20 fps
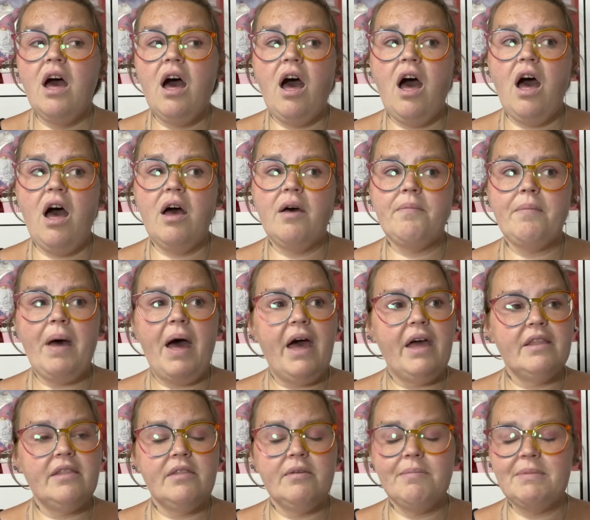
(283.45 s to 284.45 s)

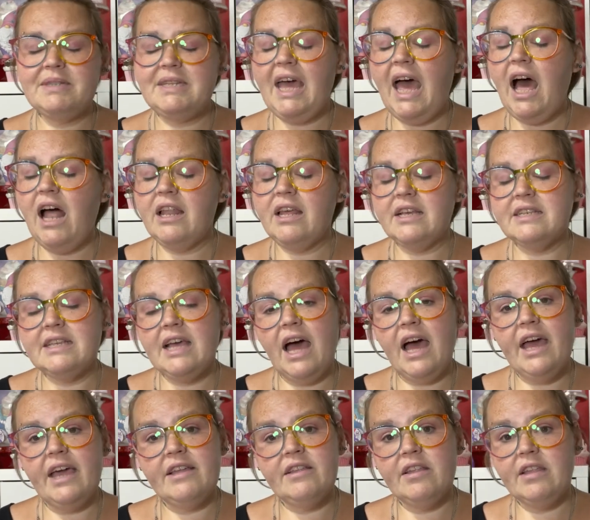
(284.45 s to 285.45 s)
the metallics.
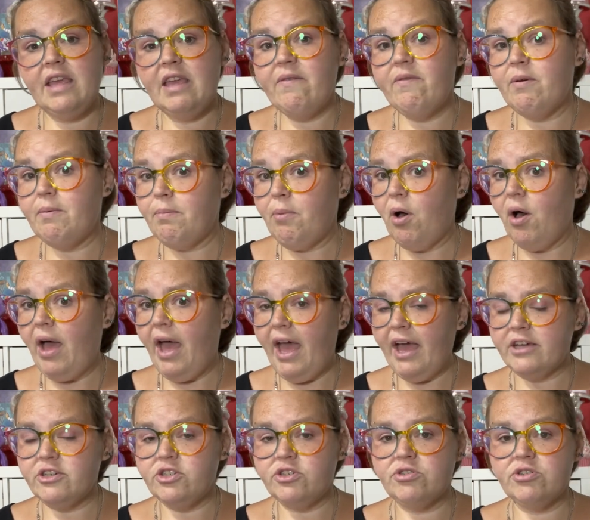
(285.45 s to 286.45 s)
I even bought
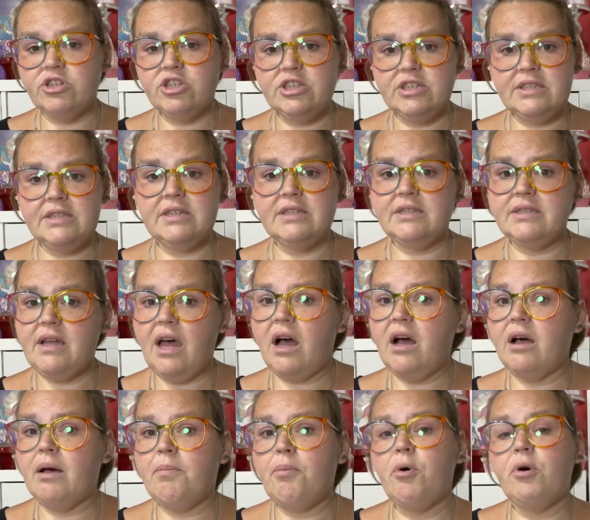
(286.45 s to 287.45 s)
extra just to
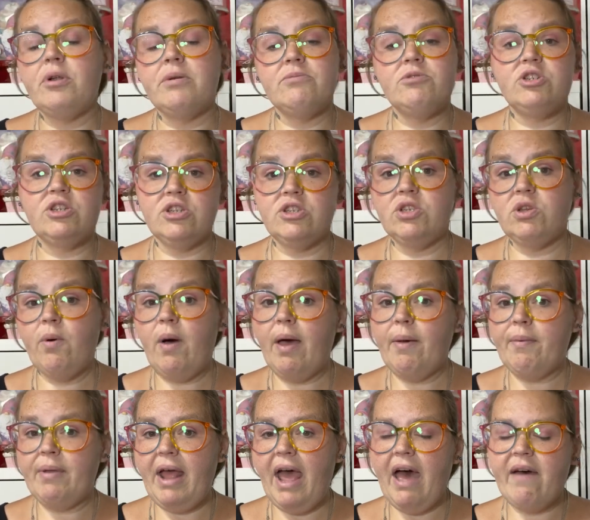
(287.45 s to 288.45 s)
stock up on them just so I
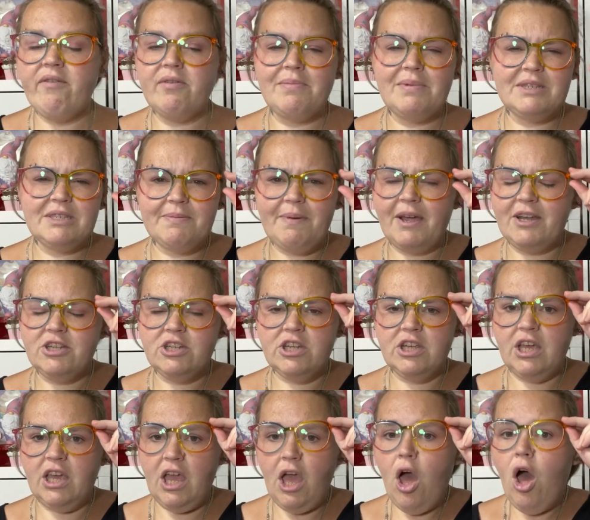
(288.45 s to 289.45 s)
would have them,
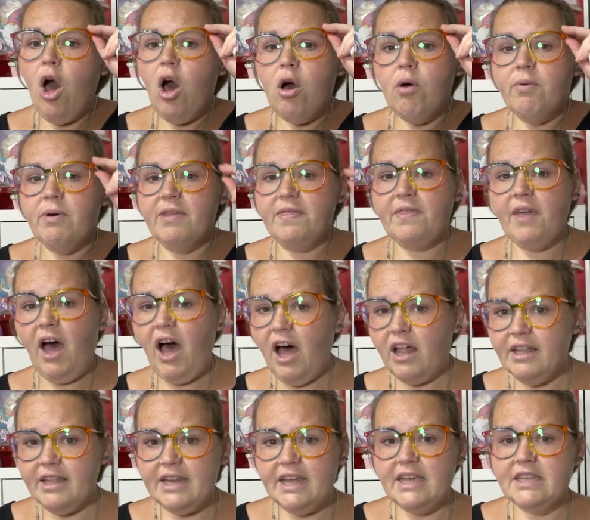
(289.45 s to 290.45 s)
especially with the
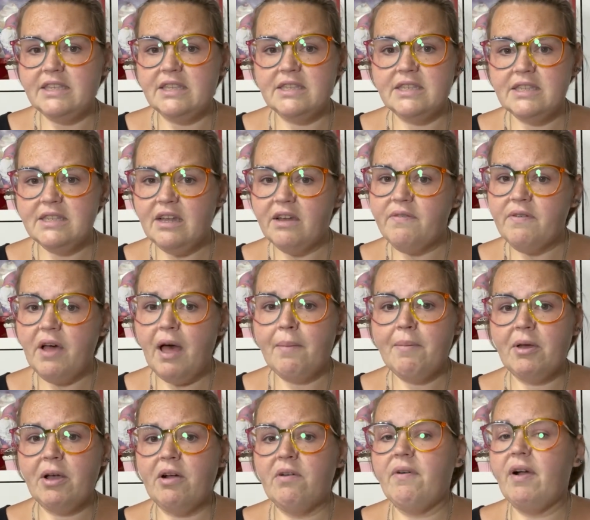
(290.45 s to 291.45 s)
holidays and stuff
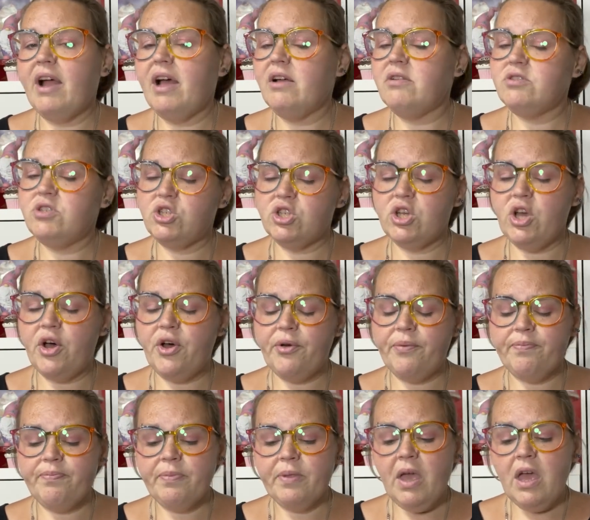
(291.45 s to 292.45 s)
coming around.
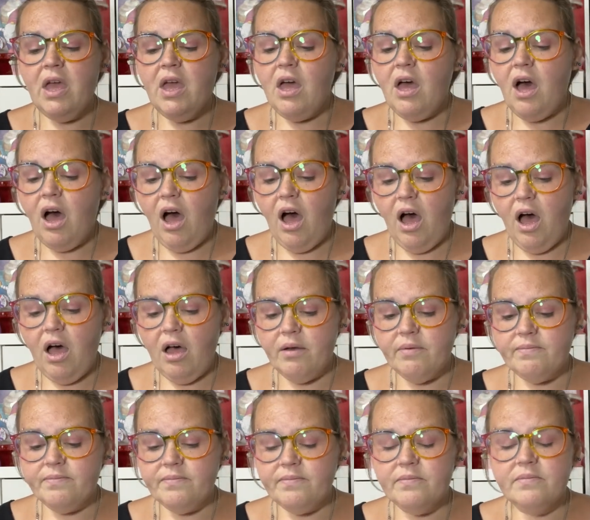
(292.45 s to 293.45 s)
So
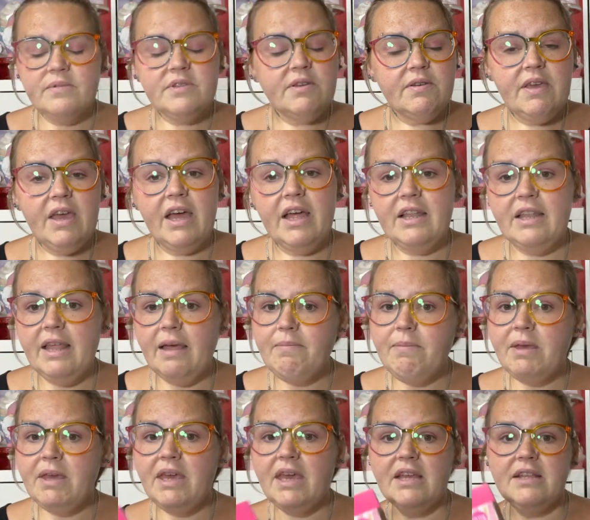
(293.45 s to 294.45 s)
yeah, let
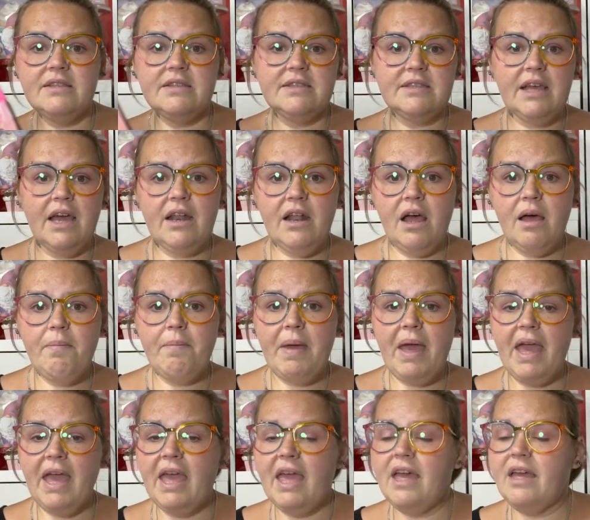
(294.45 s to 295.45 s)
me get set up
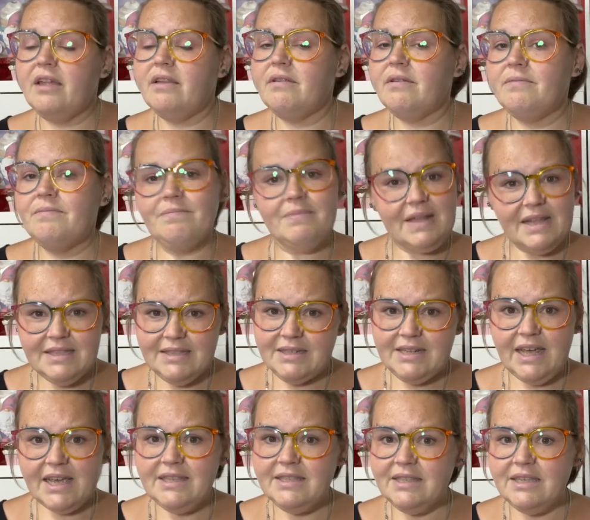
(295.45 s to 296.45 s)
and let's
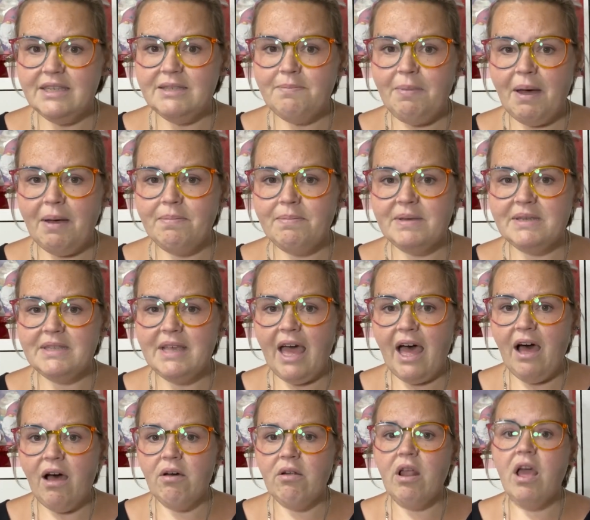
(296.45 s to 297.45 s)
test these puppies
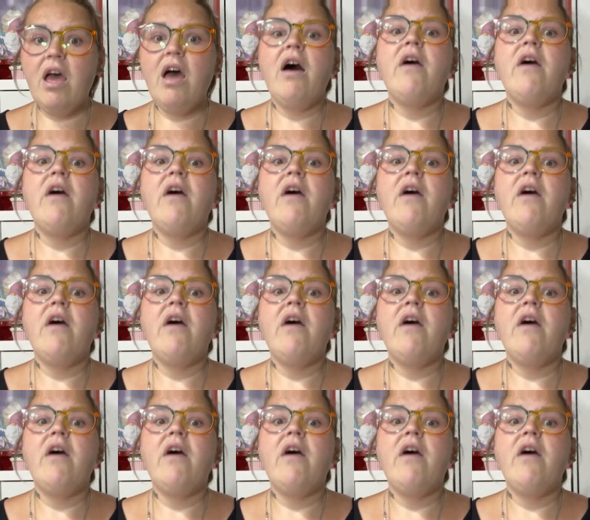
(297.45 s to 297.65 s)
out